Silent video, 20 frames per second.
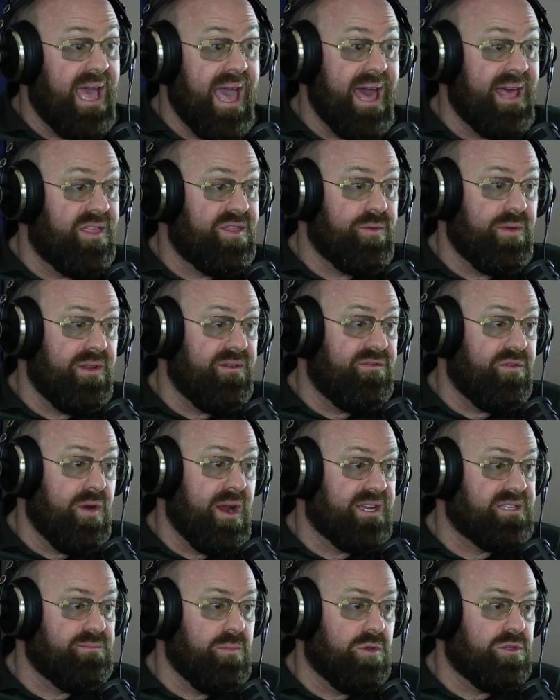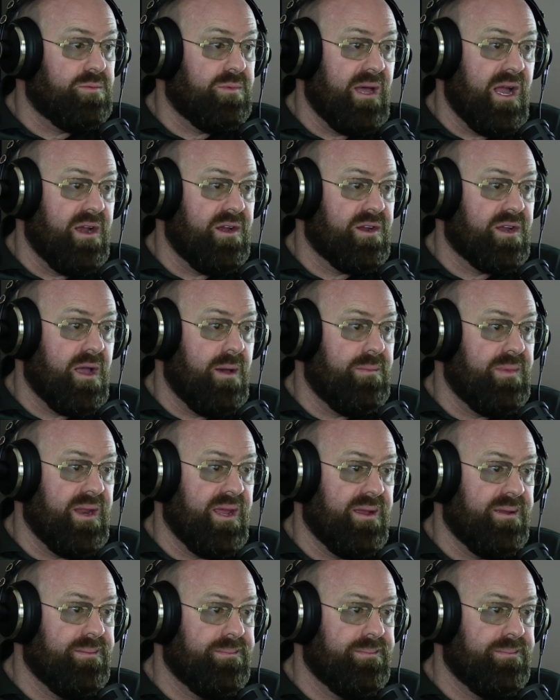to add a 3 to 4x multiplier in your company.